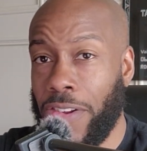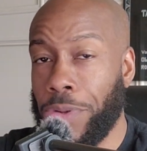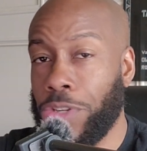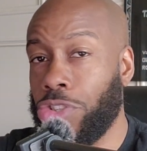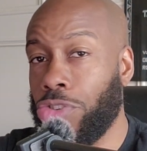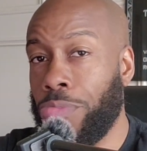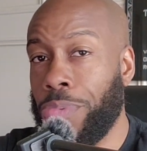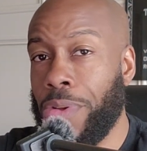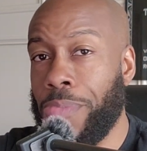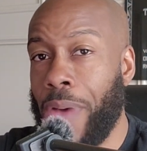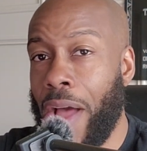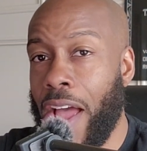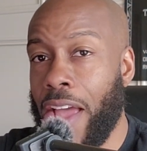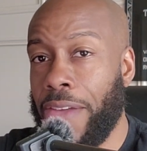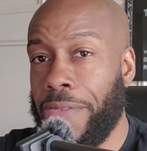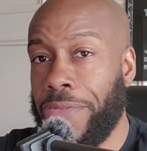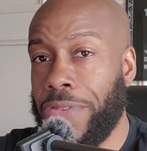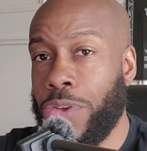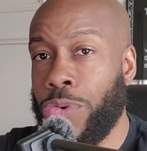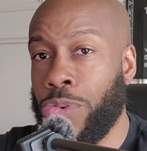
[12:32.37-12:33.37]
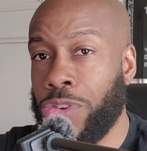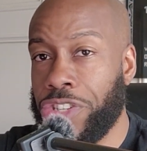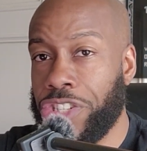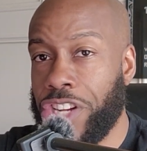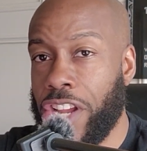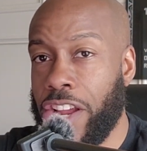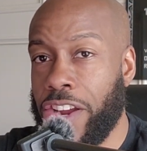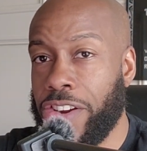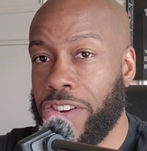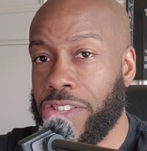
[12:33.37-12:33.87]
but you'll be buying fewer
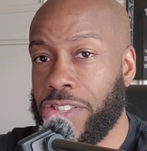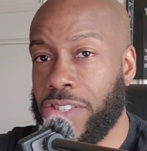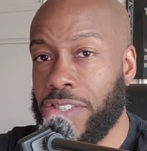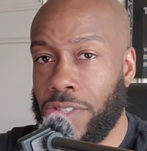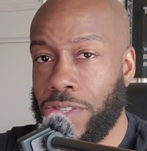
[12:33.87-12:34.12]
shares.